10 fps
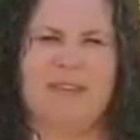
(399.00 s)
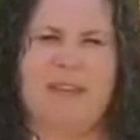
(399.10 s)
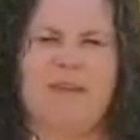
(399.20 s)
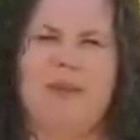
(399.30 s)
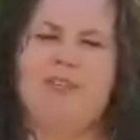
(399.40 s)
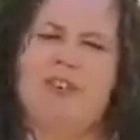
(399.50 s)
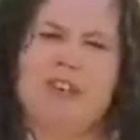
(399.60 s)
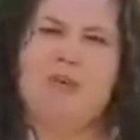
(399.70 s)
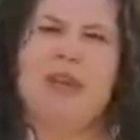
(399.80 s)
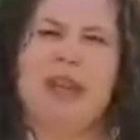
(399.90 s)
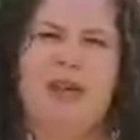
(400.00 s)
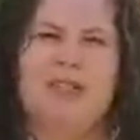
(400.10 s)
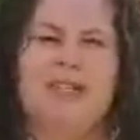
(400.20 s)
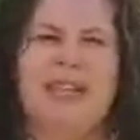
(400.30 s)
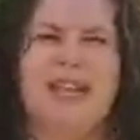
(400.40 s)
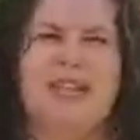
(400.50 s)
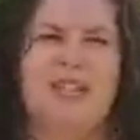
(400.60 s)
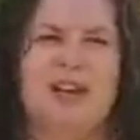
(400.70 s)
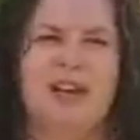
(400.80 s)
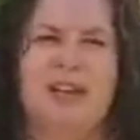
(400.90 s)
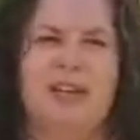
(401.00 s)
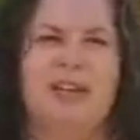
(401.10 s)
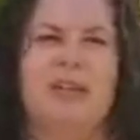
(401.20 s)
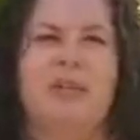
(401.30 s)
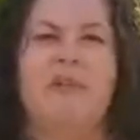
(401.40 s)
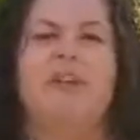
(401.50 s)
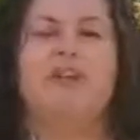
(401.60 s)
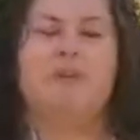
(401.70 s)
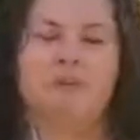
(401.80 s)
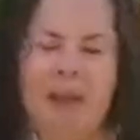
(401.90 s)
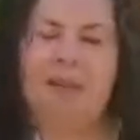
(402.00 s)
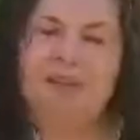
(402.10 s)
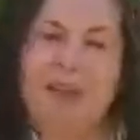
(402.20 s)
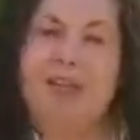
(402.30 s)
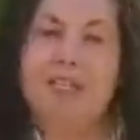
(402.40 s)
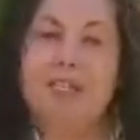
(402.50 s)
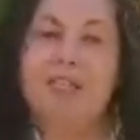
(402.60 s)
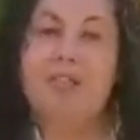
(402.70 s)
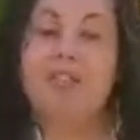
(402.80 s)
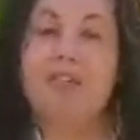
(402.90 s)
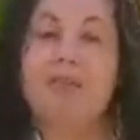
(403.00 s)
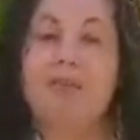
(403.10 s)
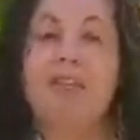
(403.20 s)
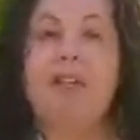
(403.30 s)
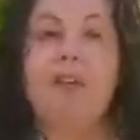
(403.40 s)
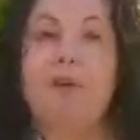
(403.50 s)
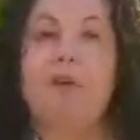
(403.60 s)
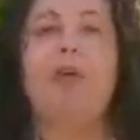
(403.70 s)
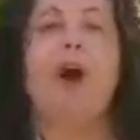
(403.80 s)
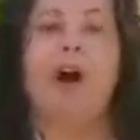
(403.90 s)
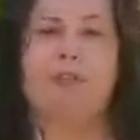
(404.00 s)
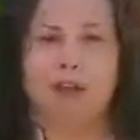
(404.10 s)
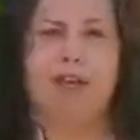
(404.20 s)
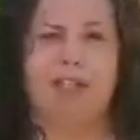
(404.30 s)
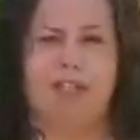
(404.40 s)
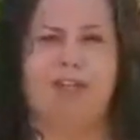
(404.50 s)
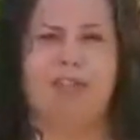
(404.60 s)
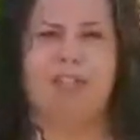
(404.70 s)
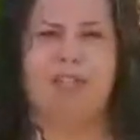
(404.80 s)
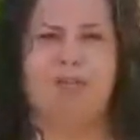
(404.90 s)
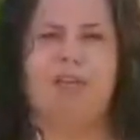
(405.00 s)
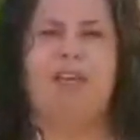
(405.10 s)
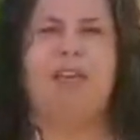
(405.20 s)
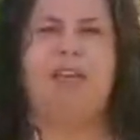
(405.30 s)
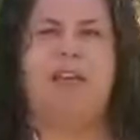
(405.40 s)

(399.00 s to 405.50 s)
My journey with AOTK started because when mommy volunteers for something, we all volunteer for something.